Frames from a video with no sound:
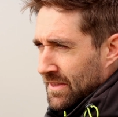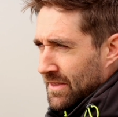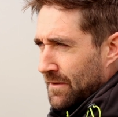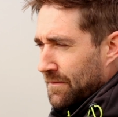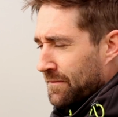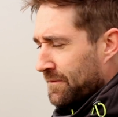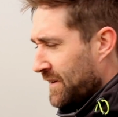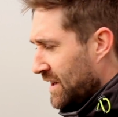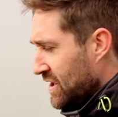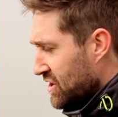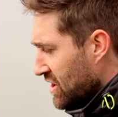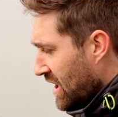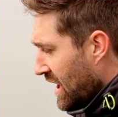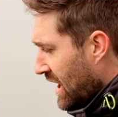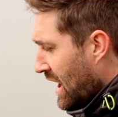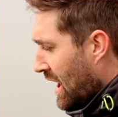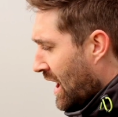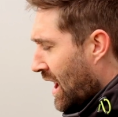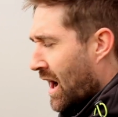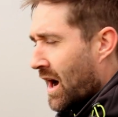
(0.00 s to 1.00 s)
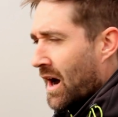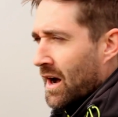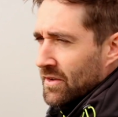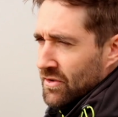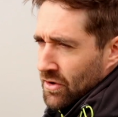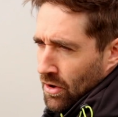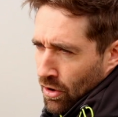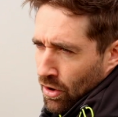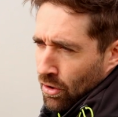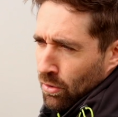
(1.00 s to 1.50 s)
the fish
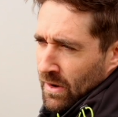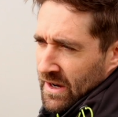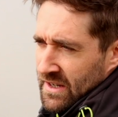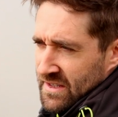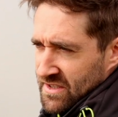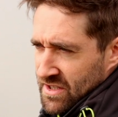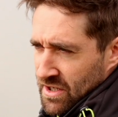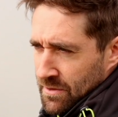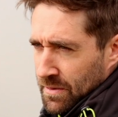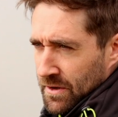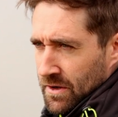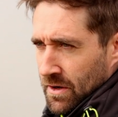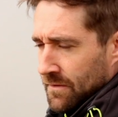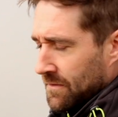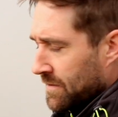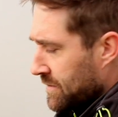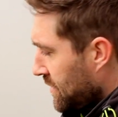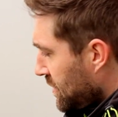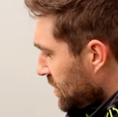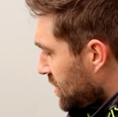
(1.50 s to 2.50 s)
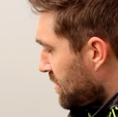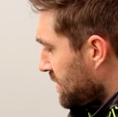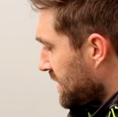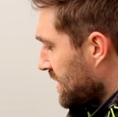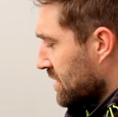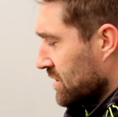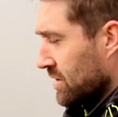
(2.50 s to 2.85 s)
aren't always super confident coming